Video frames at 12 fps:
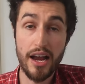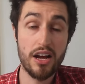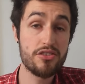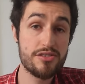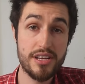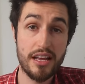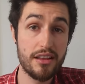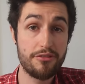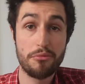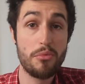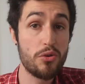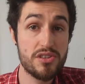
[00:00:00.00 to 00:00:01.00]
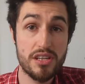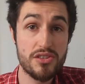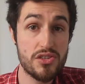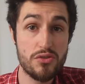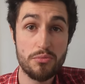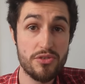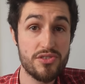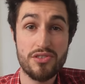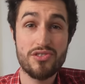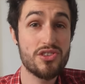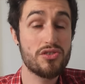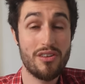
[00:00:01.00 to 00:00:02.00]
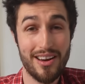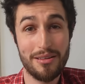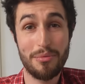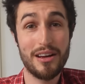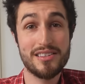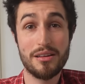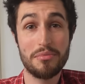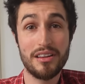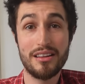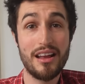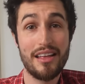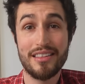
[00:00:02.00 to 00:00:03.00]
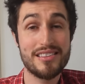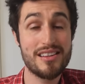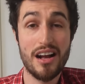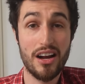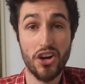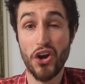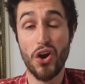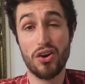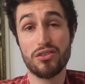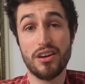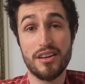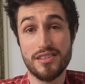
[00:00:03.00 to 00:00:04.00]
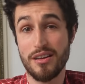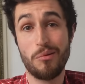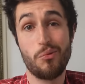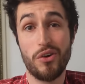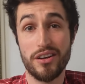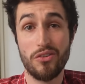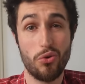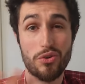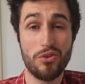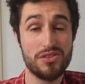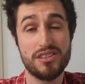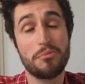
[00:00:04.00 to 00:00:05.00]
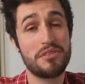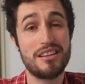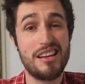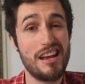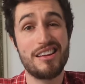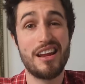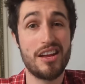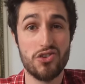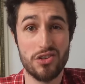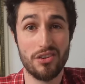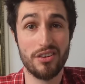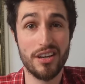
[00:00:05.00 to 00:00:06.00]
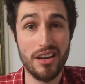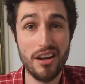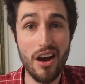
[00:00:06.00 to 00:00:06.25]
I understand that for most consumers, you're just trying to buy something that's not gonna hurt someone or, or something in nature, you